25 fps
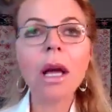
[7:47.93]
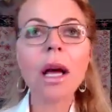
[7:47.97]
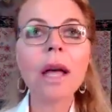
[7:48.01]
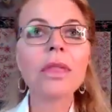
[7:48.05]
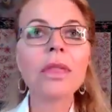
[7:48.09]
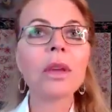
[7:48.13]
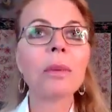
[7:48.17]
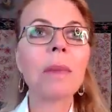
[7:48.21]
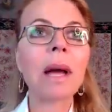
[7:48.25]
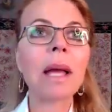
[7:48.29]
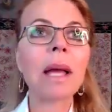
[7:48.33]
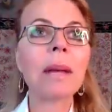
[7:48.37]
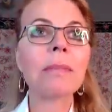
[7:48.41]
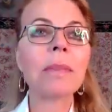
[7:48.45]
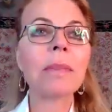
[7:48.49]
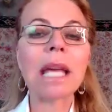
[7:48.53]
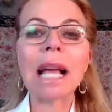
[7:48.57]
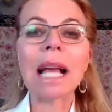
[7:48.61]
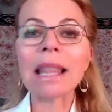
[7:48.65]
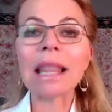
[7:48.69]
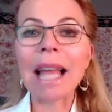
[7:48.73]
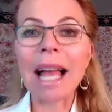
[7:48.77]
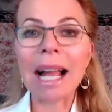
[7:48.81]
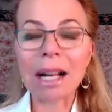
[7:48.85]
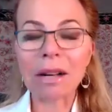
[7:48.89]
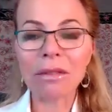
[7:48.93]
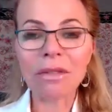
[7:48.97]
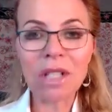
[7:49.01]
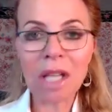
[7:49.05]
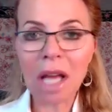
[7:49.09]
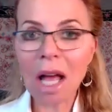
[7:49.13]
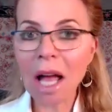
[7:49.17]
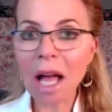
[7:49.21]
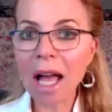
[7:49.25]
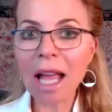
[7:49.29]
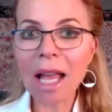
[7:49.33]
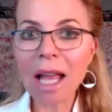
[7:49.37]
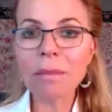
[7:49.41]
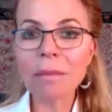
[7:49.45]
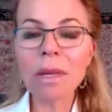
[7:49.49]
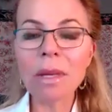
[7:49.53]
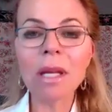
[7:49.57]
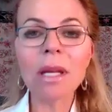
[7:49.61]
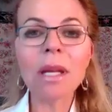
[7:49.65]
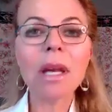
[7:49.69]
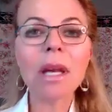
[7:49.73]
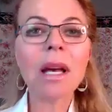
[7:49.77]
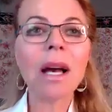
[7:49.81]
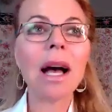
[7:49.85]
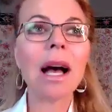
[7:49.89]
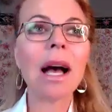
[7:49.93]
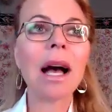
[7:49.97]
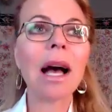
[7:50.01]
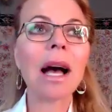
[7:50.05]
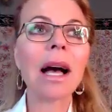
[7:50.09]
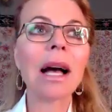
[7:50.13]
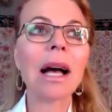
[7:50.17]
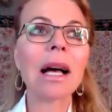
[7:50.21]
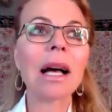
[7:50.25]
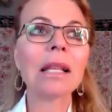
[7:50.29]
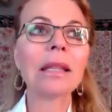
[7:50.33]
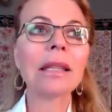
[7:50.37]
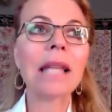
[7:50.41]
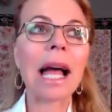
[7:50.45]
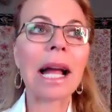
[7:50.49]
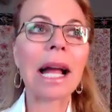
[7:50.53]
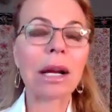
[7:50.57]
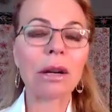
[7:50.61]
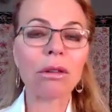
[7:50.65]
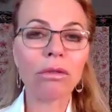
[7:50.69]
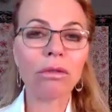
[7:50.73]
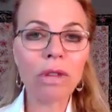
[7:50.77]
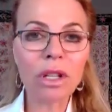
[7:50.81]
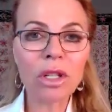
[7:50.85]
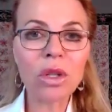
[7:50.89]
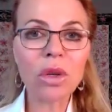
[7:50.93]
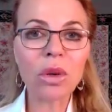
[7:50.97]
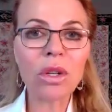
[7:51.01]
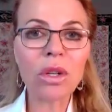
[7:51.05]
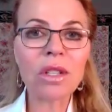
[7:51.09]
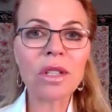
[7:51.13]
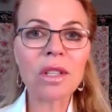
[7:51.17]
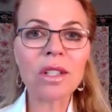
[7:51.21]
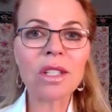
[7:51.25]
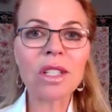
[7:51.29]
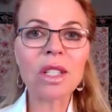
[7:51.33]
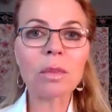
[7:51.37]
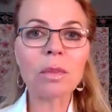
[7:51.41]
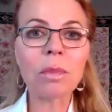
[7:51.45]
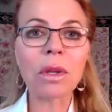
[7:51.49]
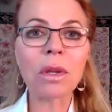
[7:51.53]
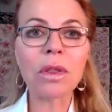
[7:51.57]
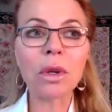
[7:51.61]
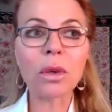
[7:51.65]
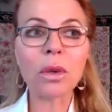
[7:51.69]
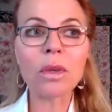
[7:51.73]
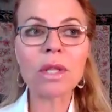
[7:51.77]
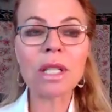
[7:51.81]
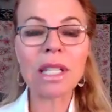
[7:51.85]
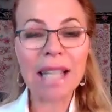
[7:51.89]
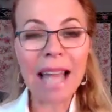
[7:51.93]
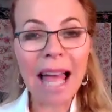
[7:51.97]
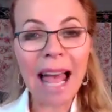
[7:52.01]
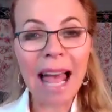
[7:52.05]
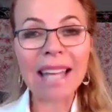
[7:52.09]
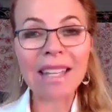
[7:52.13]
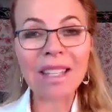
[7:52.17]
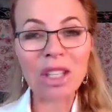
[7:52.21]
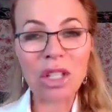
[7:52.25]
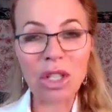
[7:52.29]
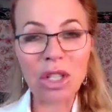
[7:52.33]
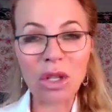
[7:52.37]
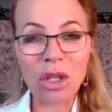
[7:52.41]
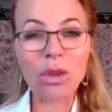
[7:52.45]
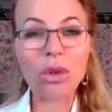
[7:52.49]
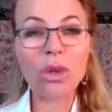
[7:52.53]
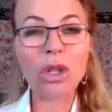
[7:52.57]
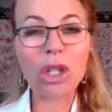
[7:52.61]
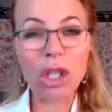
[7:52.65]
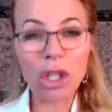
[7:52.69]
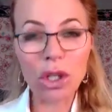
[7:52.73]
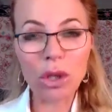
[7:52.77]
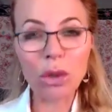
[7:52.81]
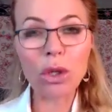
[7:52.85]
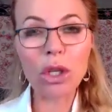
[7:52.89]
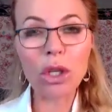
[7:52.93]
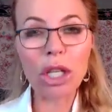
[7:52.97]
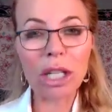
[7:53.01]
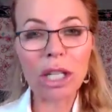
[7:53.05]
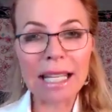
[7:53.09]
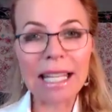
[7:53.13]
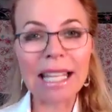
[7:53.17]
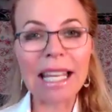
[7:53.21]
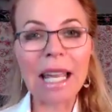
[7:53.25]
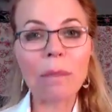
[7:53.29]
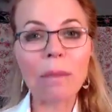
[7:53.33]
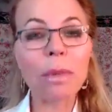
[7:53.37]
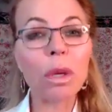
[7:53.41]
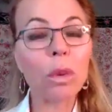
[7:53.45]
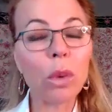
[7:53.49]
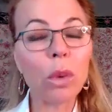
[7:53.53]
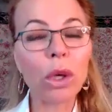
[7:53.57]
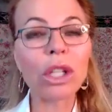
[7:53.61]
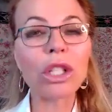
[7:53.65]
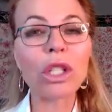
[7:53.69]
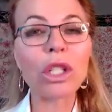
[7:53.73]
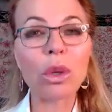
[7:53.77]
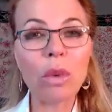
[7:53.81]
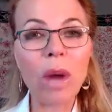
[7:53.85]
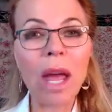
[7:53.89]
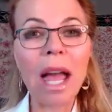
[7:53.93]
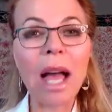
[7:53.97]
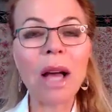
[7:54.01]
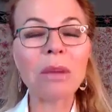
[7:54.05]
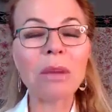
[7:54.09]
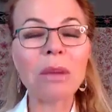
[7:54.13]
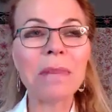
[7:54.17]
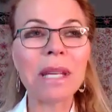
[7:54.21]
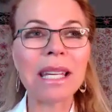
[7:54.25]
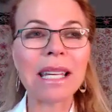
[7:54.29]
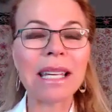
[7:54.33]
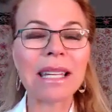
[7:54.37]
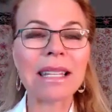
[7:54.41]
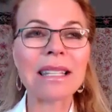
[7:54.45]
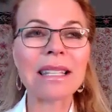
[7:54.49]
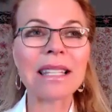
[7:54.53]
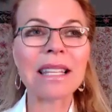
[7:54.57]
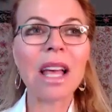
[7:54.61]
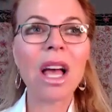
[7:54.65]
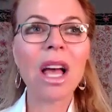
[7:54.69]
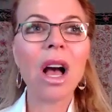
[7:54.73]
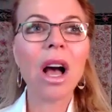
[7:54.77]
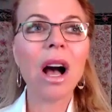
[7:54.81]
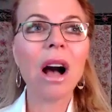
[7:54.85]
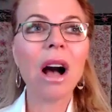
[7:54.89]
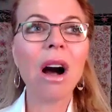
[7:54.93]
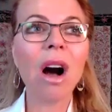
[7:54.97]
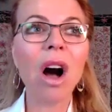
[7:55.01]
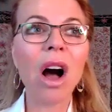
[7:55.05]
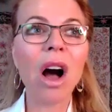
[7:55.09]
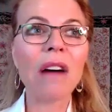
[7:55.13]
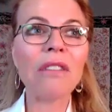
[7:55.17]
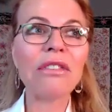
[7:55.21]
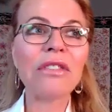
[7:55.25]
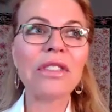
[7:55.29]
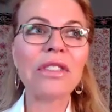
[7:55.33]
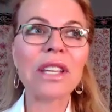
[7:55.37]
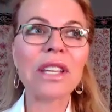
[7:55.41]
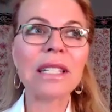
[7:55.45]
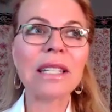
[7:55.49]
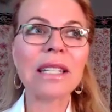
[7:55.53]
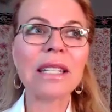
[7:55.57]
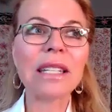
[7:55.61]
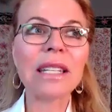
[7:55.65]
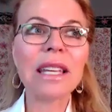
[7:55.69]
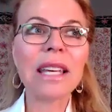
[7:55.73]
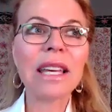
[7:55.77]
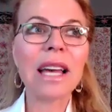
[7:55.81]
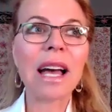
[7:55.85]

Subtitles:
There might be a lack of time, lack of resources, but those last two usually can be worked around, because often